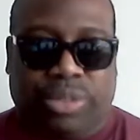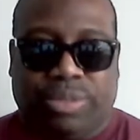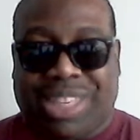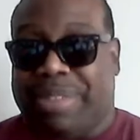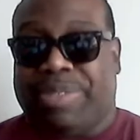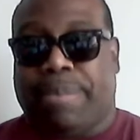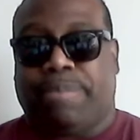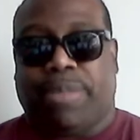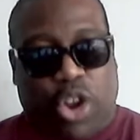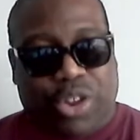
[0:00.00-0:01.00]
to help
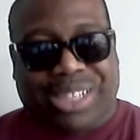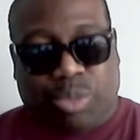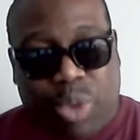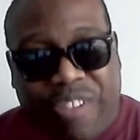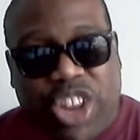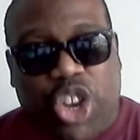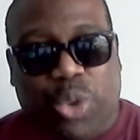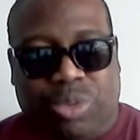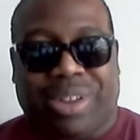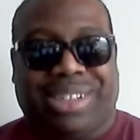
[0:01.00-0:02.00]
them earn extra
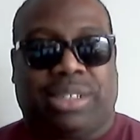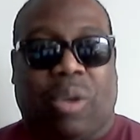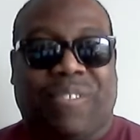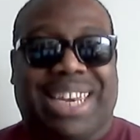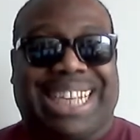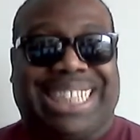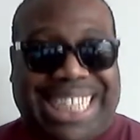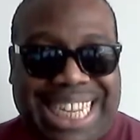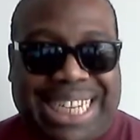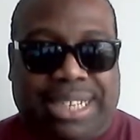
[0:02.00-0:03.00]
revenue during COVID-19.